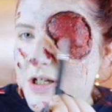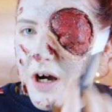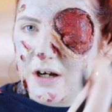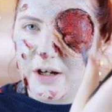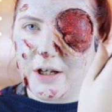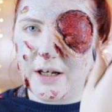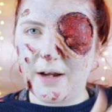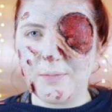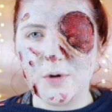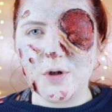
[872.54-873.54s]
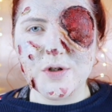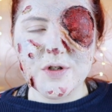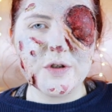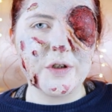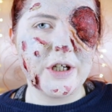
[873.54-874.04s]
darker and like more
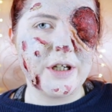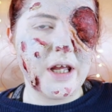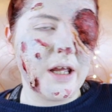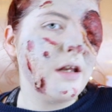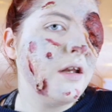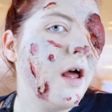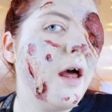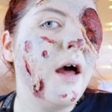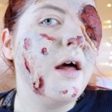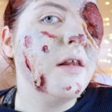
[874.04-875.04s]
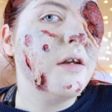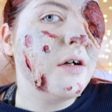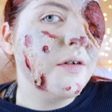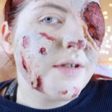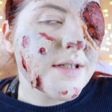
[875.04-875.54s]
sunken in, and then
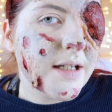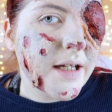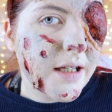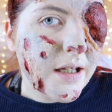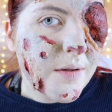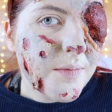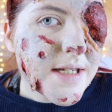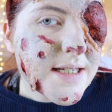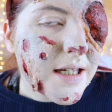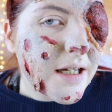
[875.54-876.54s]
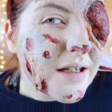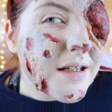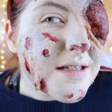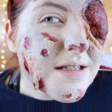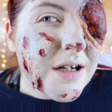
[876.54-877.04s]
obviously my skin
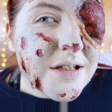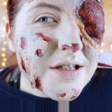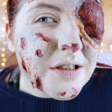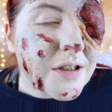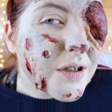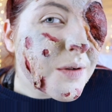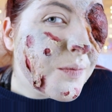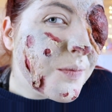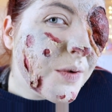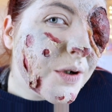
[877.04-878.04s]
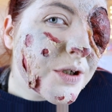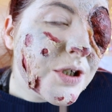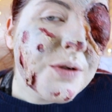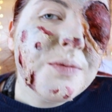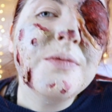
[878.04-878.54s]
is starting to look much
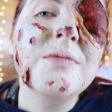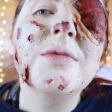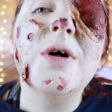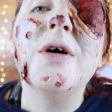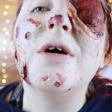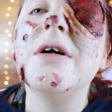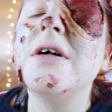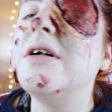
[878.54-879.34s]
more